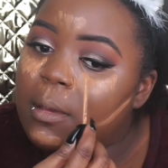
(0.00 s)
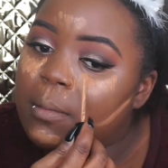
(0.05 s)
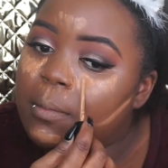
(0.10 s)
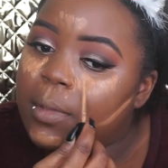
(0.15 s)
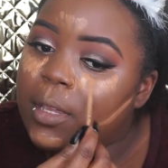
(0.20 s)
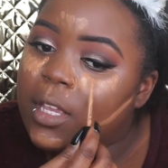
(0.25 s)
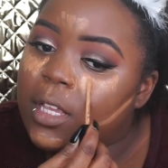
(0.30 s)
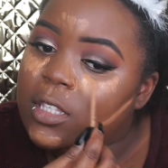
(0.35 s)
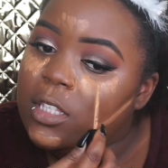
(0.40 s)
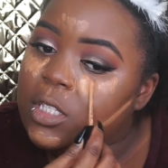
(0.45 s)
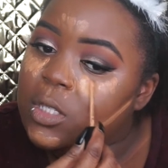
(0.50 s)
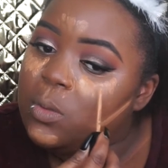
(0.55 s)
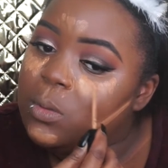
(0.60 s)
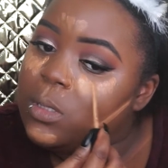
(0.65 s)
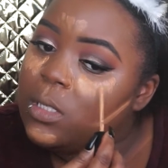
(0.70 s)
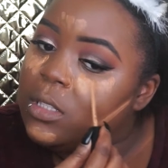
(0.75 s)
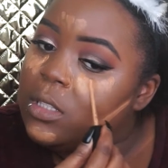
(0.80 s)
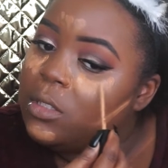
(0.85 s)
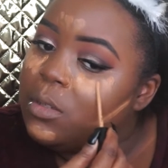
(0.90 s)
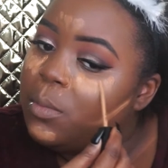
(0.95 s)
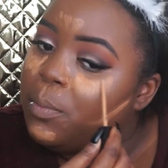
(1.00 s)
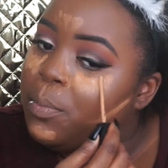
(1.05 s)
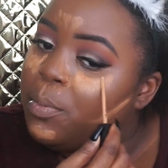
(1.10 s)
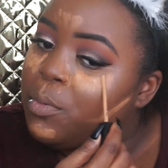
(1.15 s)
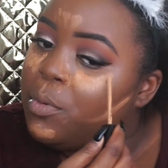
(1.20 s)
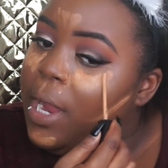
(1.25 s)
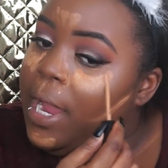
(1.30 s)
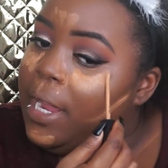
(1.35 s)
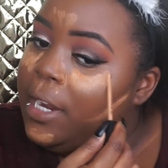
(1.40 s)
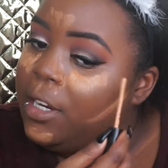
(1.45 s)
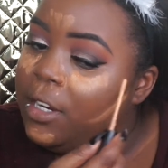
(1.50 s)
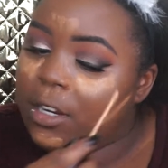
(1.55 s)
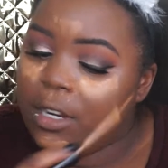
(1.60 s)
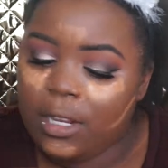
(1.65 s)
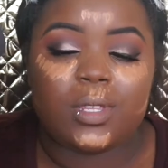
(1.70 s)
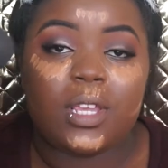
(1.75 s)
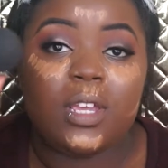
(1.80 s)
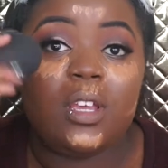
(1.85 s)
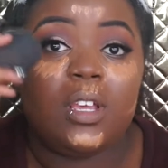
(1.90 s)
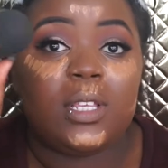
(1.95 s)
because this one's a little brighter.
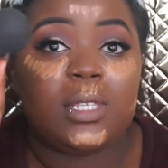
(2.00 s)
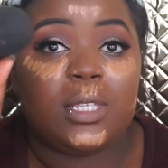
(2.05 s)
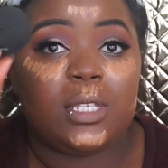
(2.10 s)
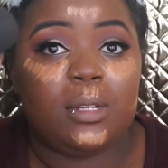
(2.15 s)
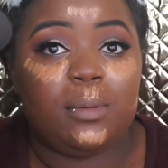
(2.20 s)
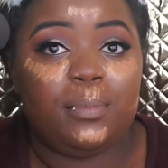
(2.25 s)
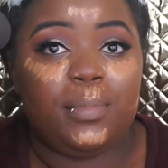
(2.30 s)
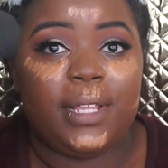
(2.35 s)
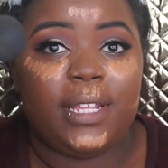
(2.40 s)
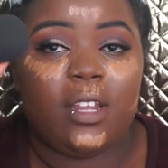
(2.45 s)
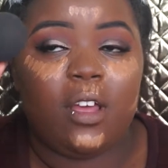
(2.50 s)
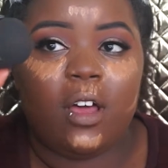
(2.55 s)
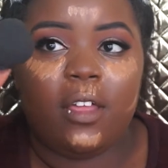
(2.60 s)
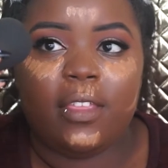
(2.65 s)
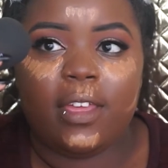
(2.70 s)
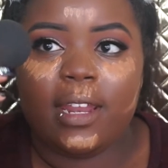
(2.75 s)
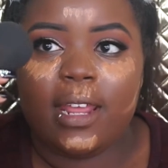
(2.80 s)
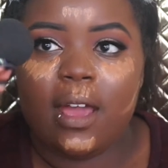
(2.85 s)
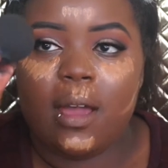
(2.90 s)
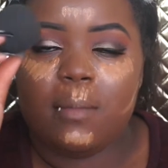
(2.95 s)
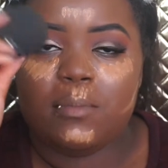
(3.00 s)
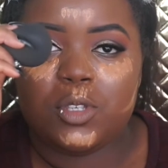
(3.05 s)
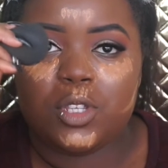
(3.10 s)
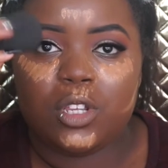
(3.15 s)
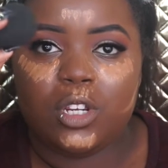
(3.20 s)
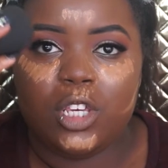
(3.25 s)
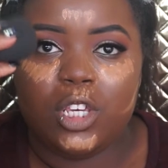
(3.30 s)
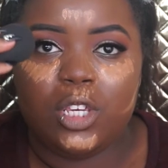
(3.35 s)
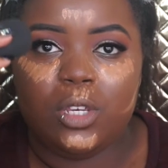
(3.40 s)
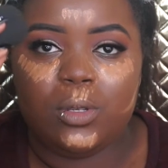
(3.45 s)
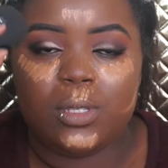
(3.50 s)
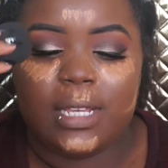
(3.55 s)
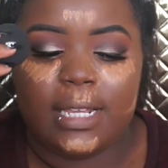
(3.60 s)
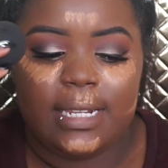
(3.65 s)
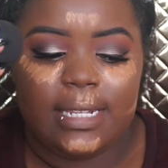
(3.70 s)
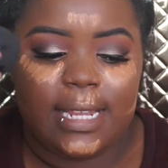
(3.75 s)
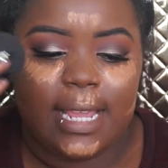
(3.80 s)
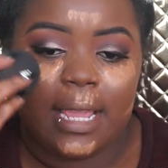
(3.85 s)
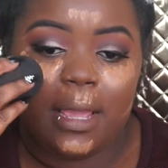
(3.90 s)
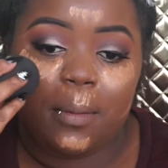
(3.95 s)
So to blend all that out, I'm just going to use a
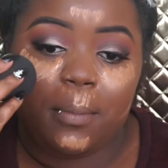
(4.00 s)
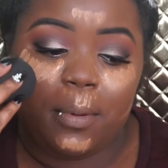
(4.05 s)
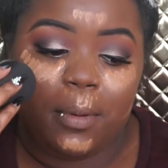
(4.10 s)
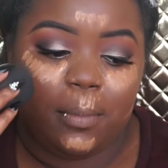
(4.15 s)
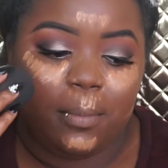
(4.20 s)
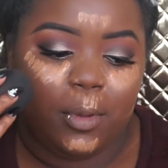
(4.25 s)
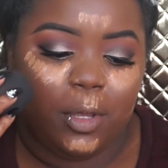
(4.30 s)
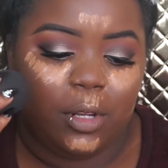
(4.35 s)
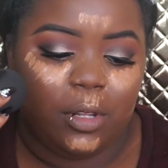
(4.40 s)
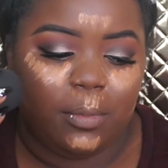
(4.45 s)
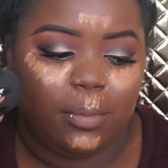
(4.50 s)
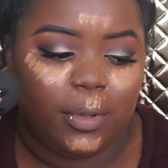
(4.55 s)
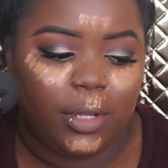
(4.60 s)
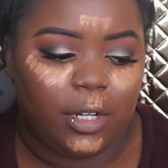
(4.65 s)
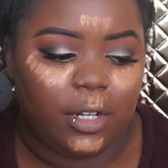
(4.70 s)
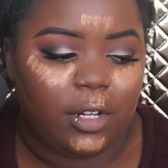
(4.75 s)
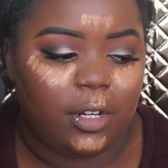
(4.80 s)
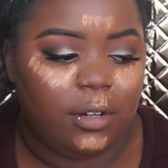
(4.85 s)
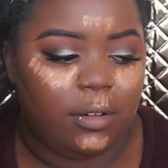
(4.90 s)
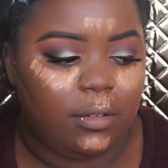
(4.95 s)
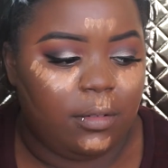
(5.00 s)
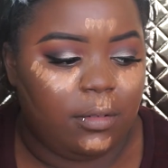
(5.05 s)
damp beauty blender.